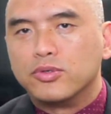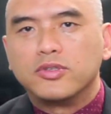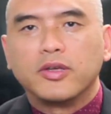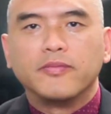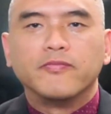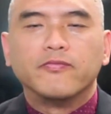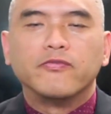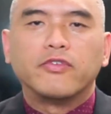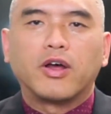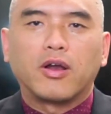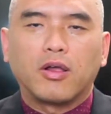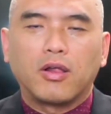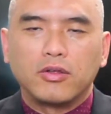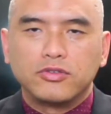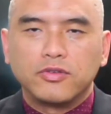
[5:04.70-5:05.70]
in
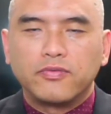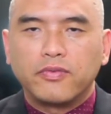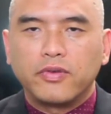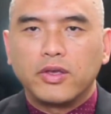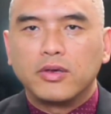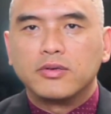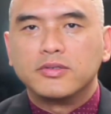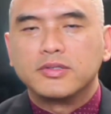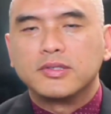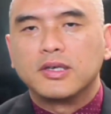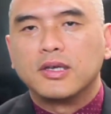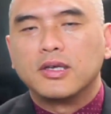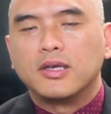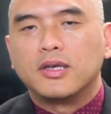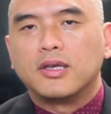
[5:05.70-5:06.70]
virology fields.
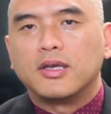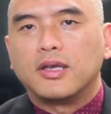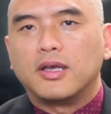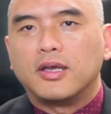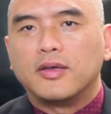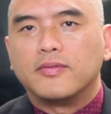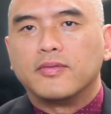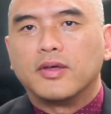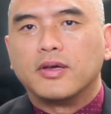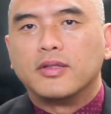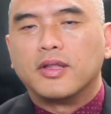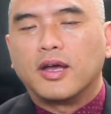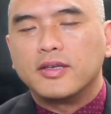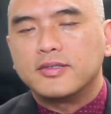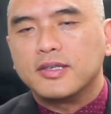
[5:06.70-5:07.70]
And
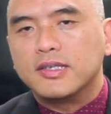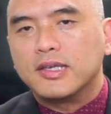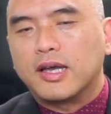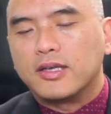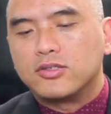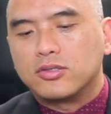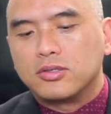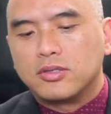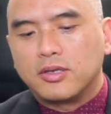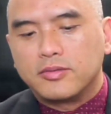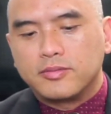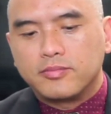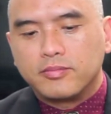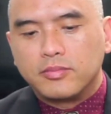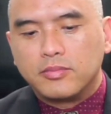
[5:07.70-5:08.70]
I think actually there's
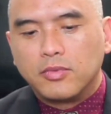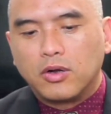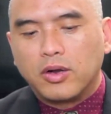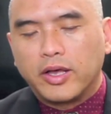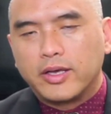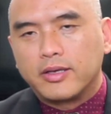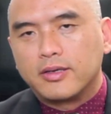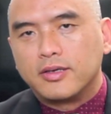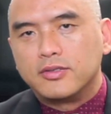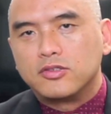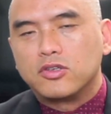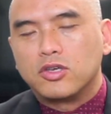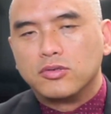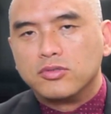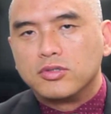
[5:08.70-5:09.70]
more like
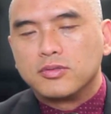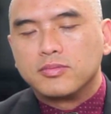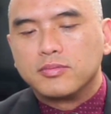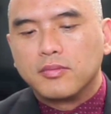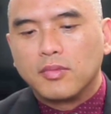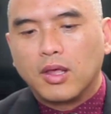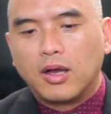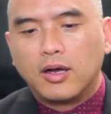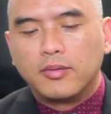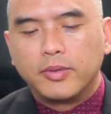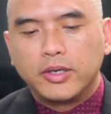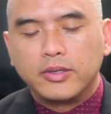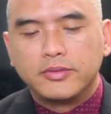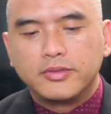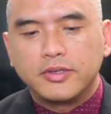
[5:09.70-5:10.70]
excuses
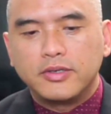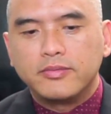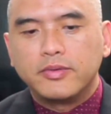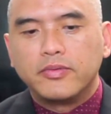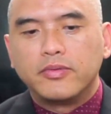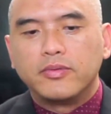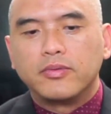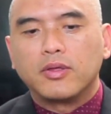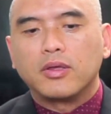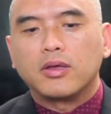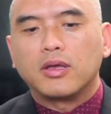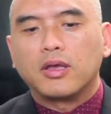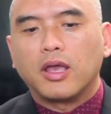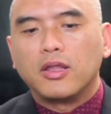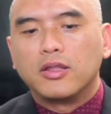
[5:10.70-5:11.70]
because even
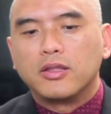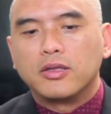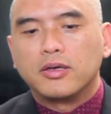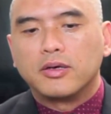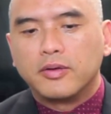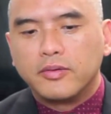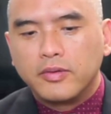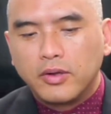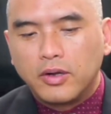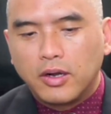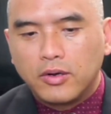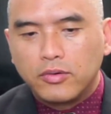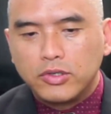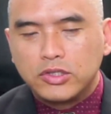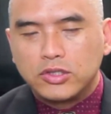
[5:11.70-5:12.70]
in a
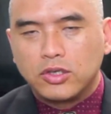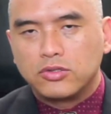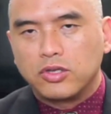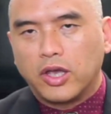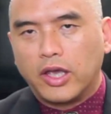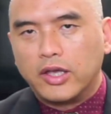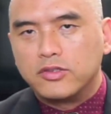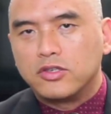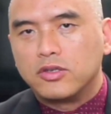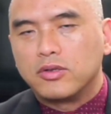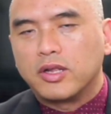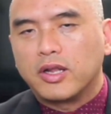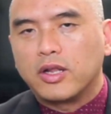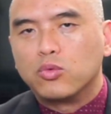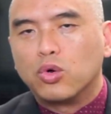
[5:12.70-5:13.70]
research institute
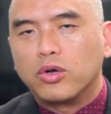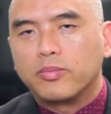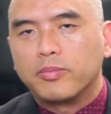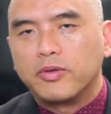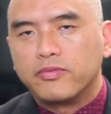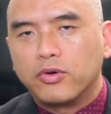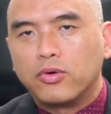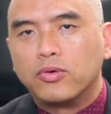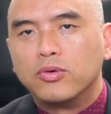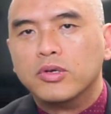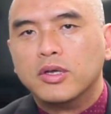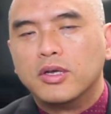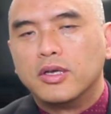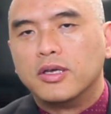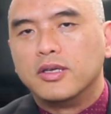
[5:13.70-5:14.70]
that I worked before,
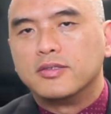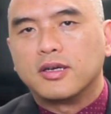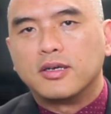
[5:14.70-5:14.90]
it's